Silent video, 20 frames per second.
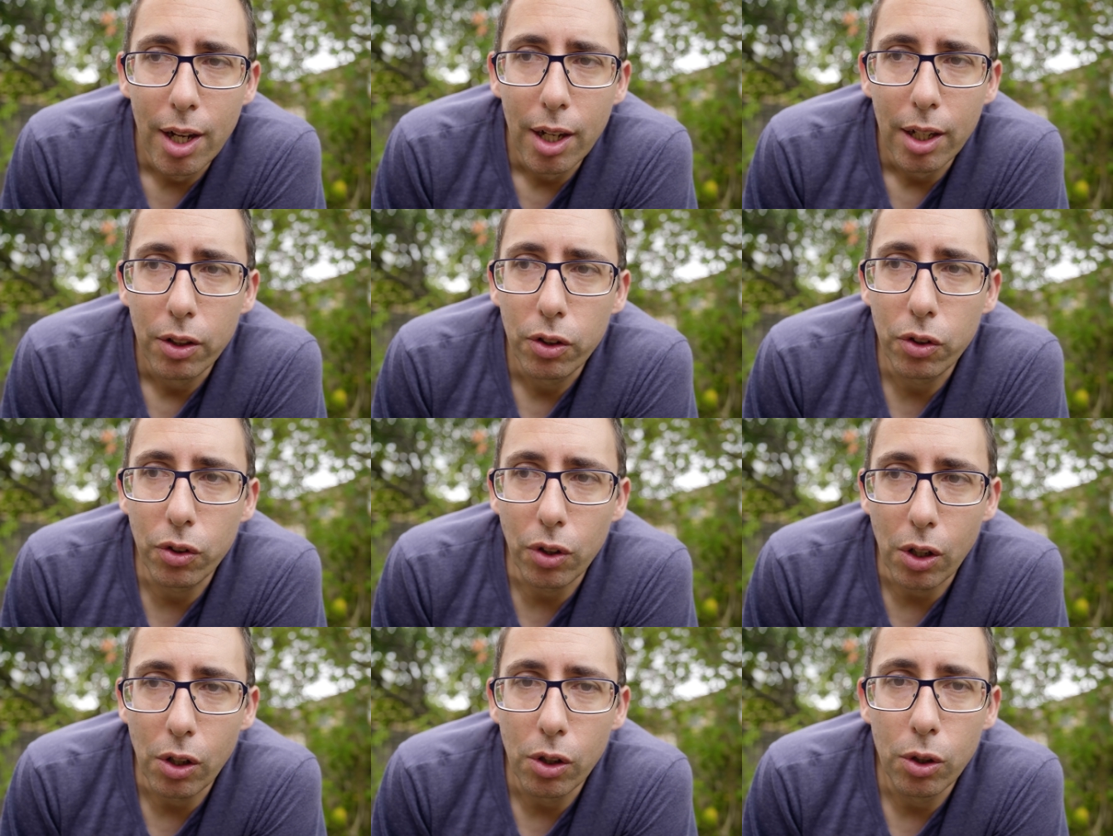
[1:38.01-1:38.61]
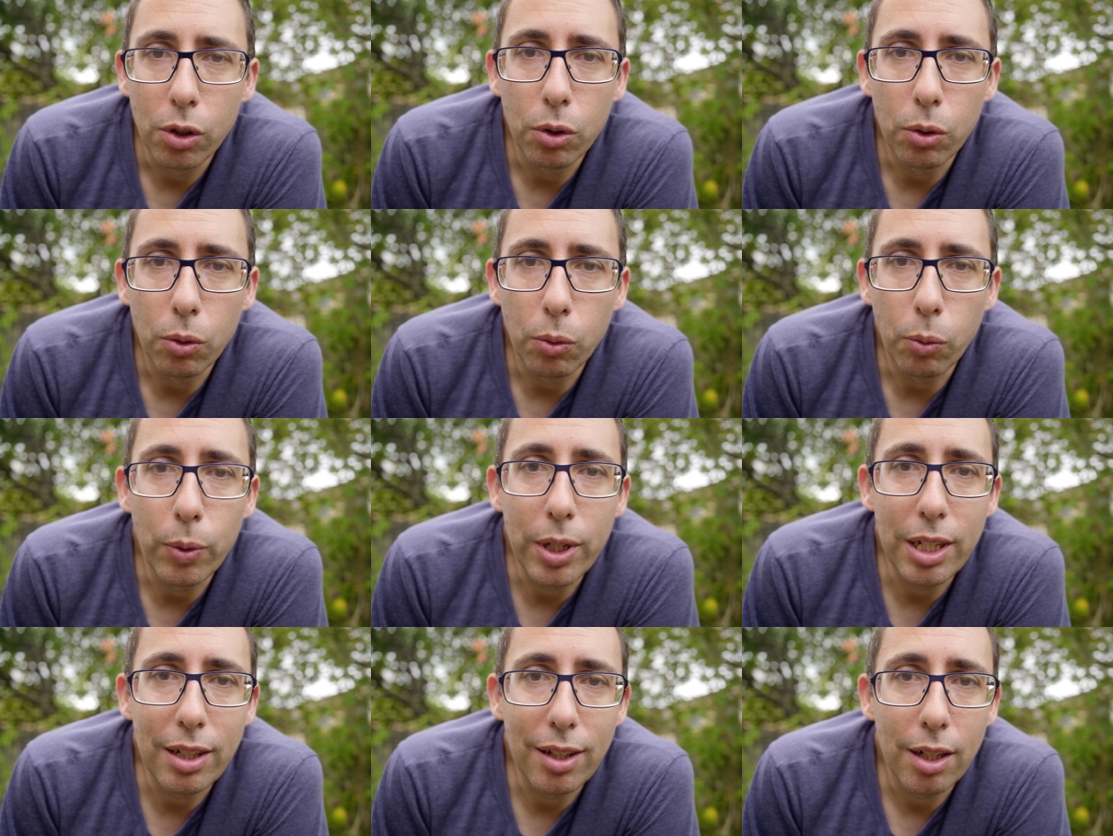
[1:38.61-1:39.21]
So
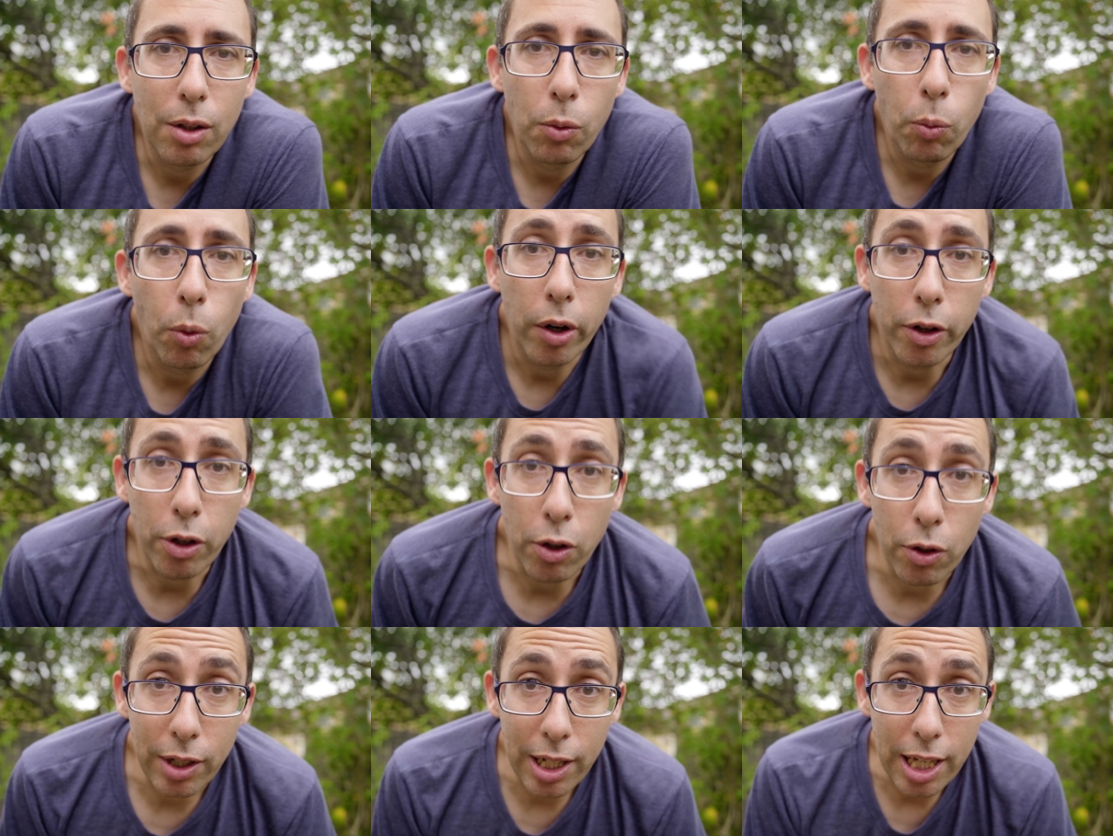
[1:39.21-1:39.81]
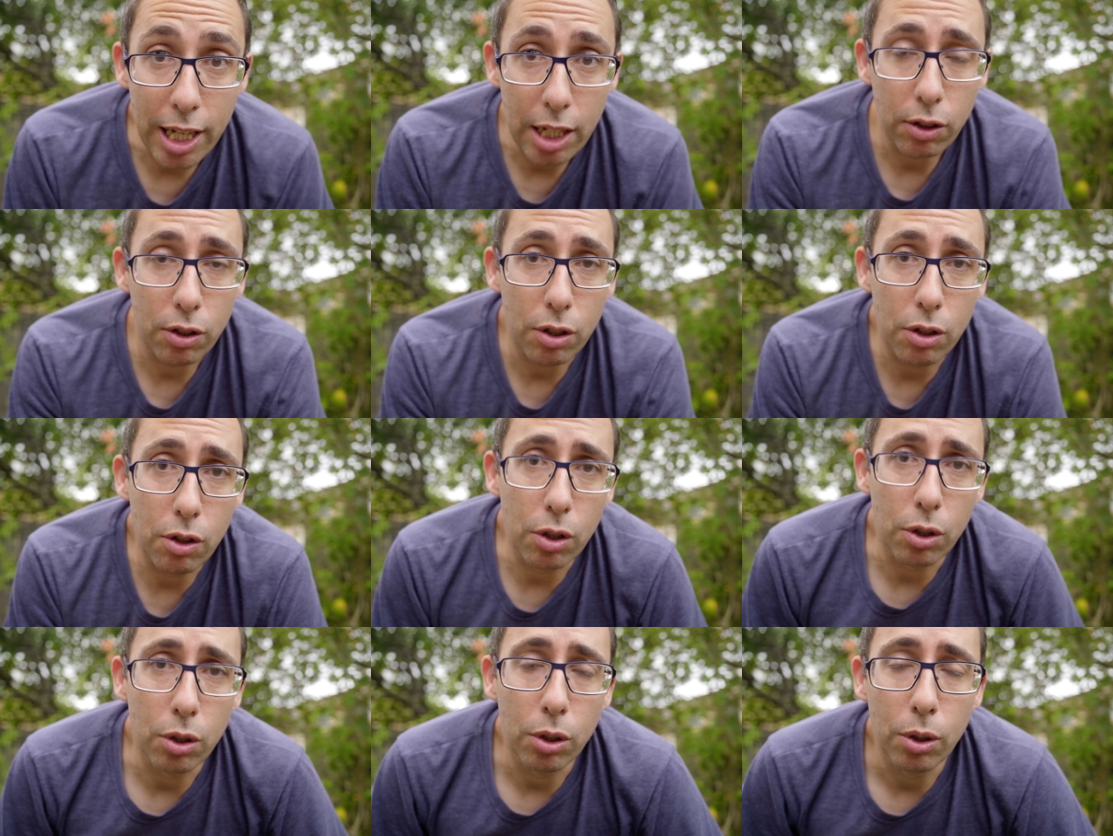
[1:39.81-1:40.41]
we did what you need to
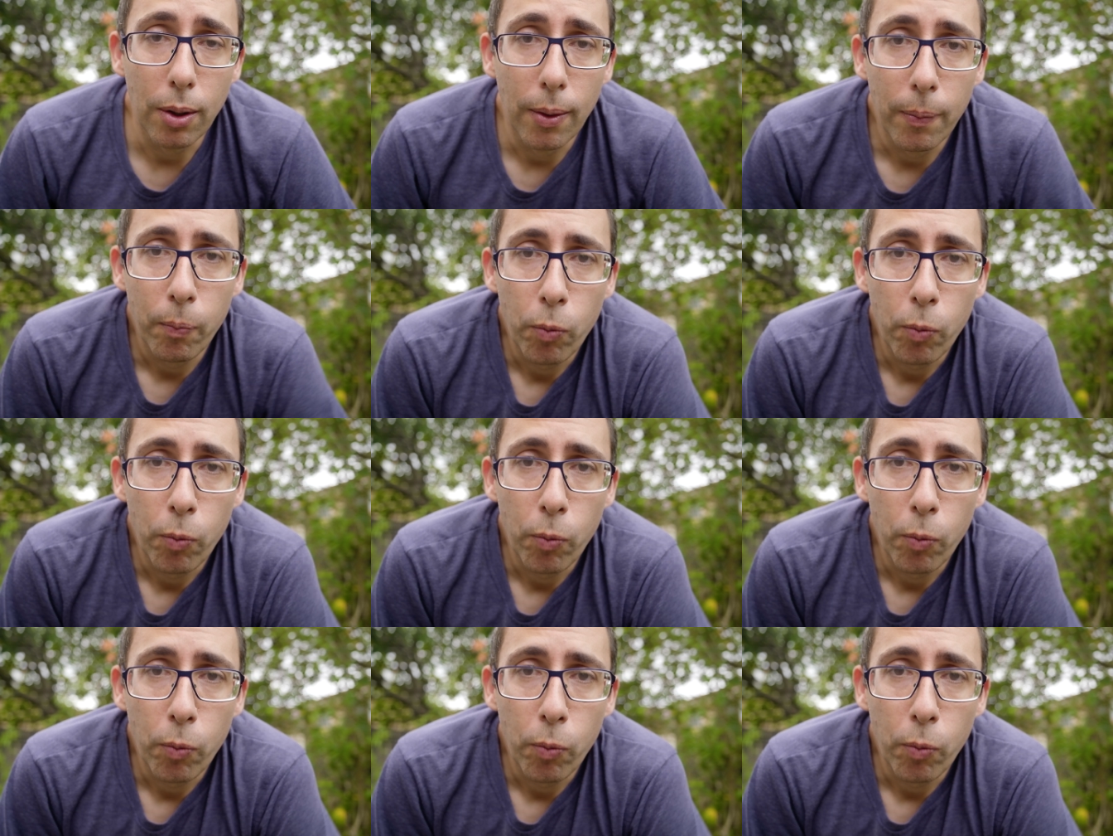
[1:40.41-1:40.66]
do